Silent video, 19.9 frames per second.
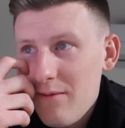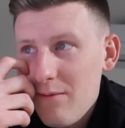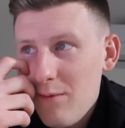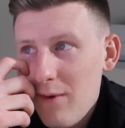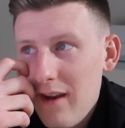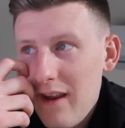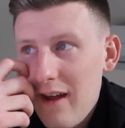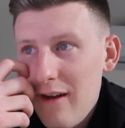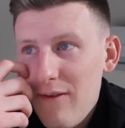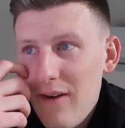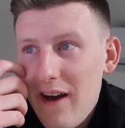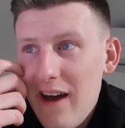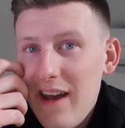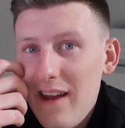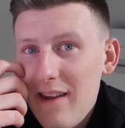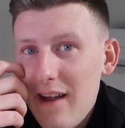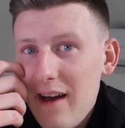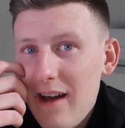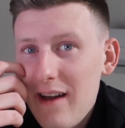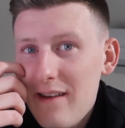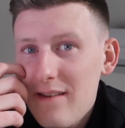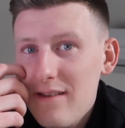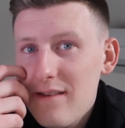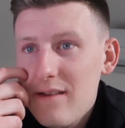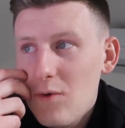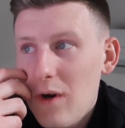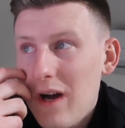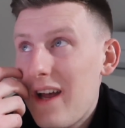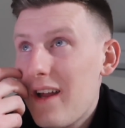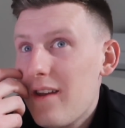We're there for eight days
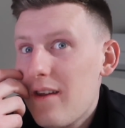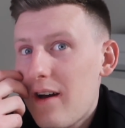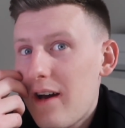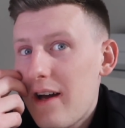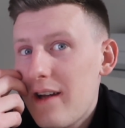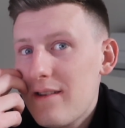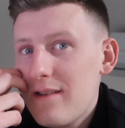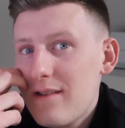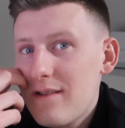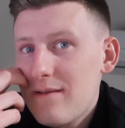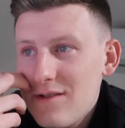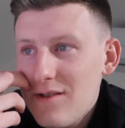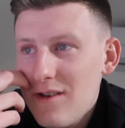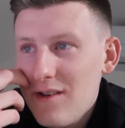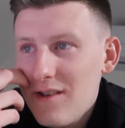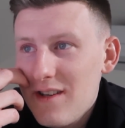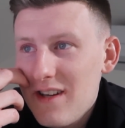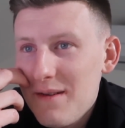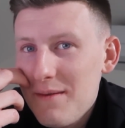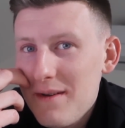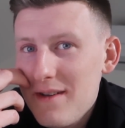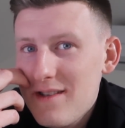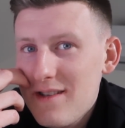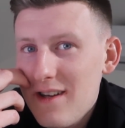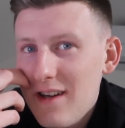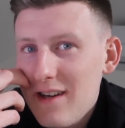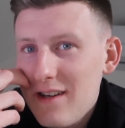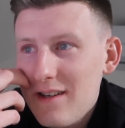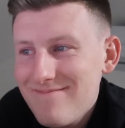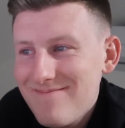or eight nights, so it's gonna be
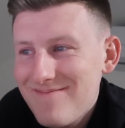sick.